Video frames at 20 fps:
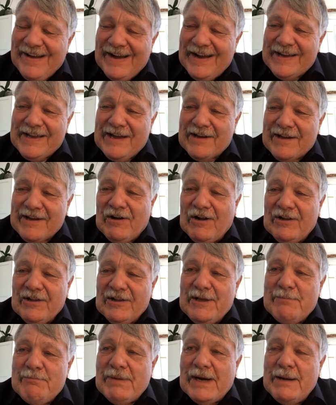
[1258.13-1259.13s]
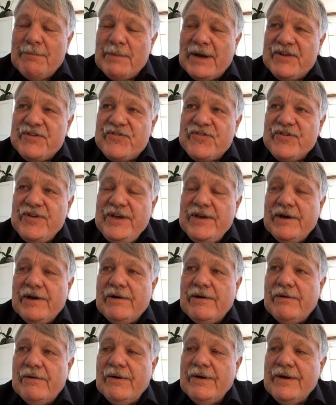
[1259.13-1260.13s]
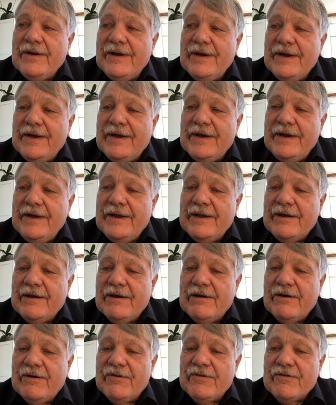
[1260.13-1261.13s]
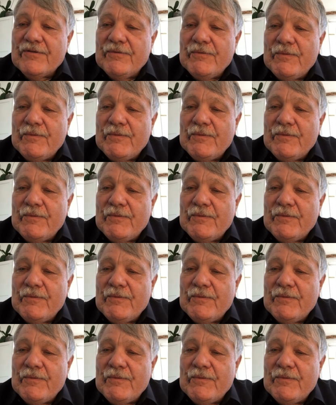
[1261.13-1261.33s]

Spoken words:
I got called in by my CO, and he goes,